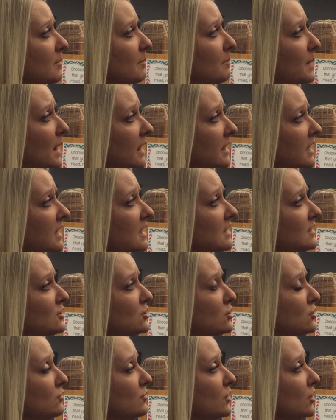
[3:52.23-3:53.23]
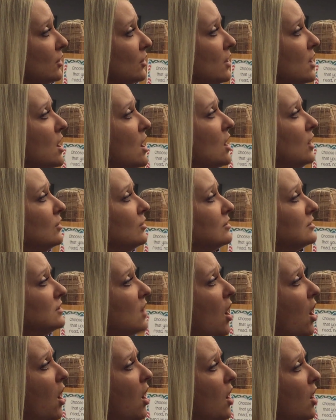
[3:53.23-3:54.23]
Bucky, and Junior looked
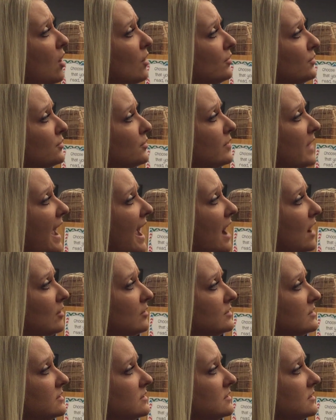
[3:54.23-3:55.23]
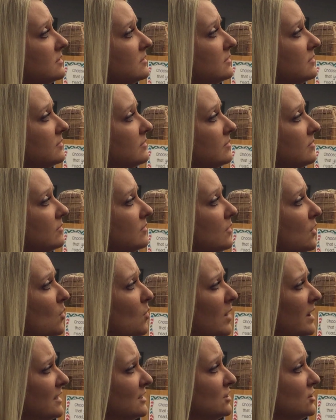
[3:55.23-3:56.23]
all through the house.
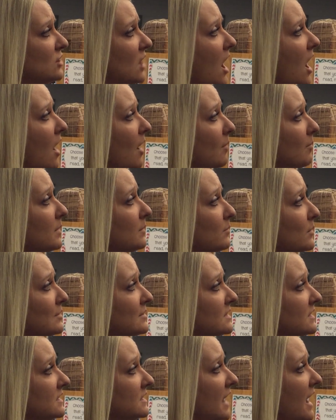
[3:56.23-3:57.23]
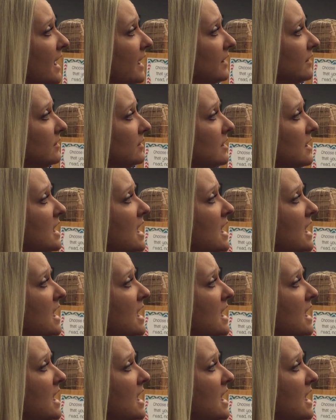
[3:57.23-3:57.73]
What a job Moose had done.